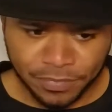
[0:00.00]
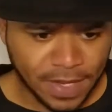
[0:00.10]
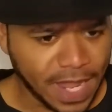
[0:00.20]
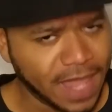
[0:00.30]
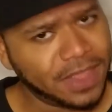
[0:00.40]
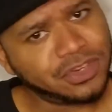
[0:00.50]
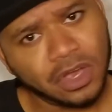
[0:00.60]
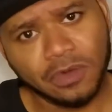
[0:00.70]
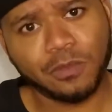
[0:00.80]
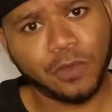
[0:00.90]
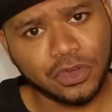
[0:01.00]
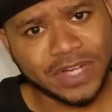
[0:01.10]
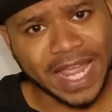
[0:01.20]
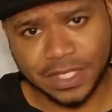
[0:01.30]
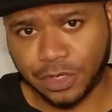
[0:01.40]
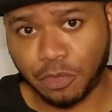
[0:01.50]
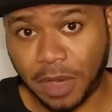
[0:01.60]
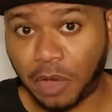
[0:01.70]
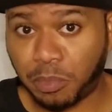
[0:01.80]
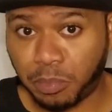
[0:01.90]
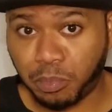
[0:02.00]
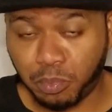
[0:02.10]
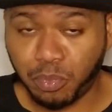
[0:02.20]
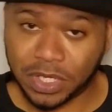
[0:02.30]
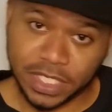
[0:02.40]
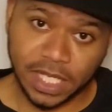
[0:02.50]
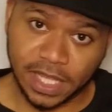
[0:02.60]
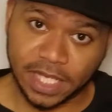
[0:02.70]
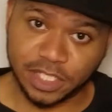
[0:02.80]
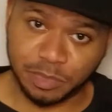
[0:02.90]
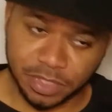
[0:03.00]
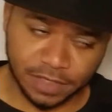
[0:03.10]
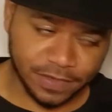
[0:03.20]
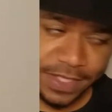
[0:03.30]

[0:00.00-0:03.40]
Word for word: And they start first asking her about President Clinton specifically.